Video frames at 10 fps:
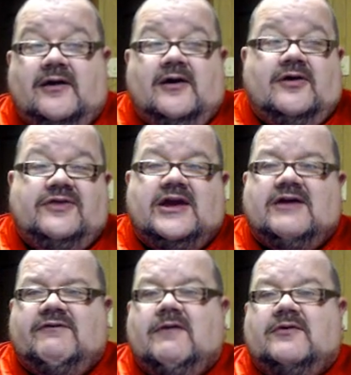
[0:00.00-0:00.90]
Think of
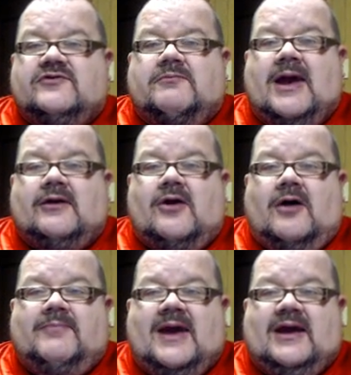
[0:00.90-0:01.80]
him as a man on
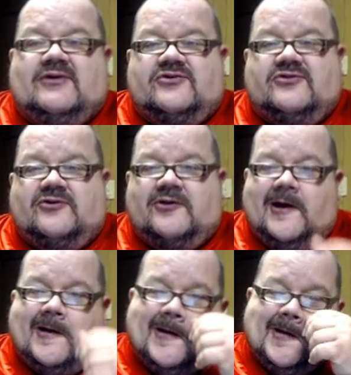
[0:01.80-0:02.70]
base.
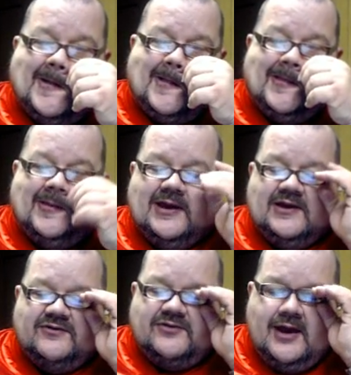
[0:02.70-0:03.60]
Uh,
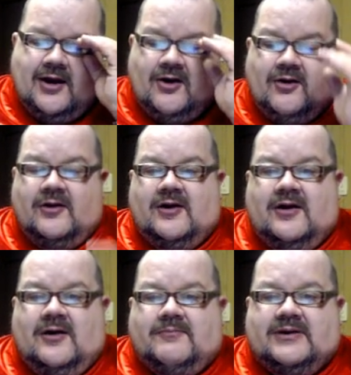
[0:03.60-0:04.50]
he's there,
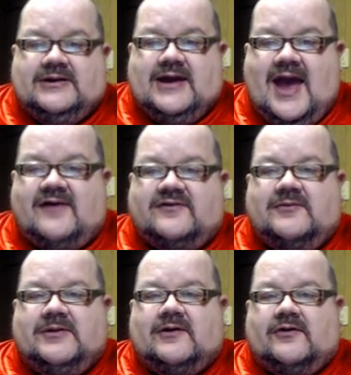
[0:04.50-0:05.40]
but he has to
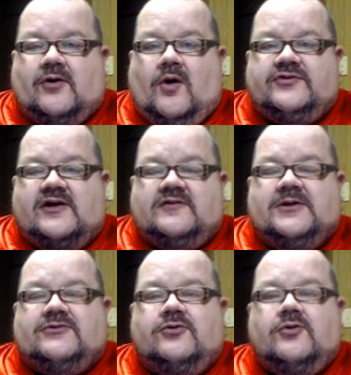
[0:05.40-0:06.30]
be there. There always has to be
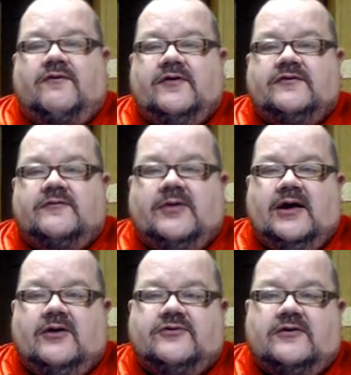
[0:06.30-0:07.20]
two offensive
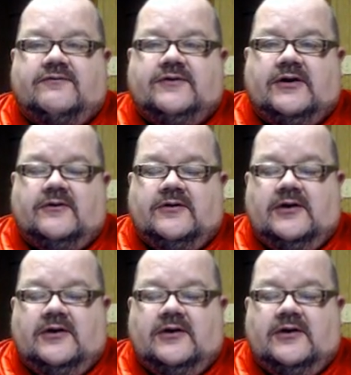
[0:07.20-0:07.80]
players on the field.